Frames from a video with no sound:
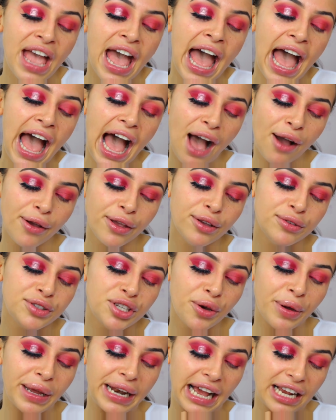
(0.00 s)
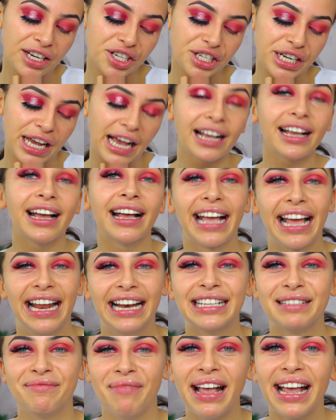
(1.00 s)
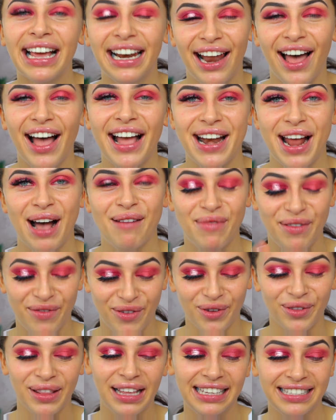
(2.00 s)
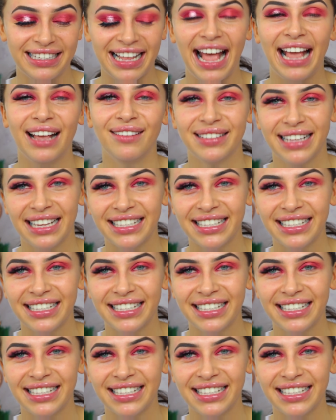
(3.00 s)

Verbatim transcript: How are you doing? Hashtag. Okay, let's make a line up of all these names.